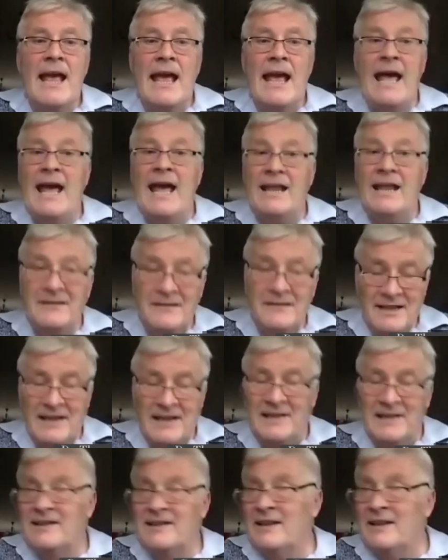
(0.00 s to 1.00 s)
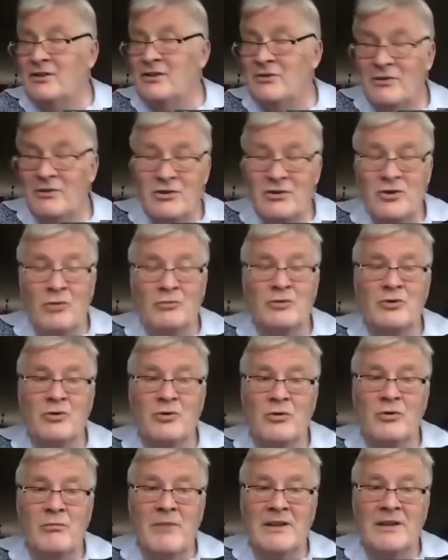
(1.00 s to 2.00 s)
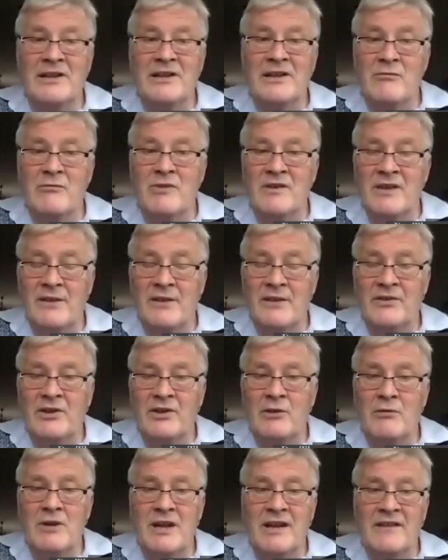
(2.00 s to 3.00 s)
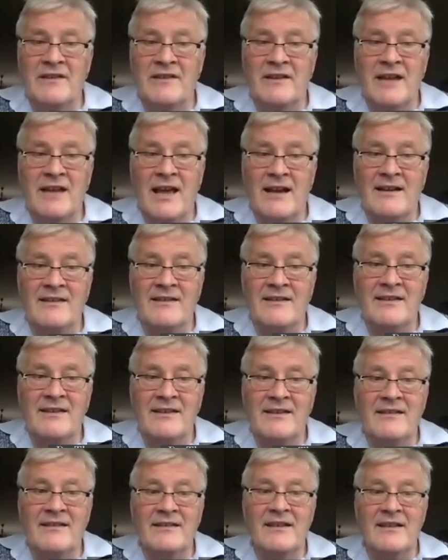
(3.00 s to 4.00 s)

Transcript: And as I showed you, multilinguals have slower lexical access,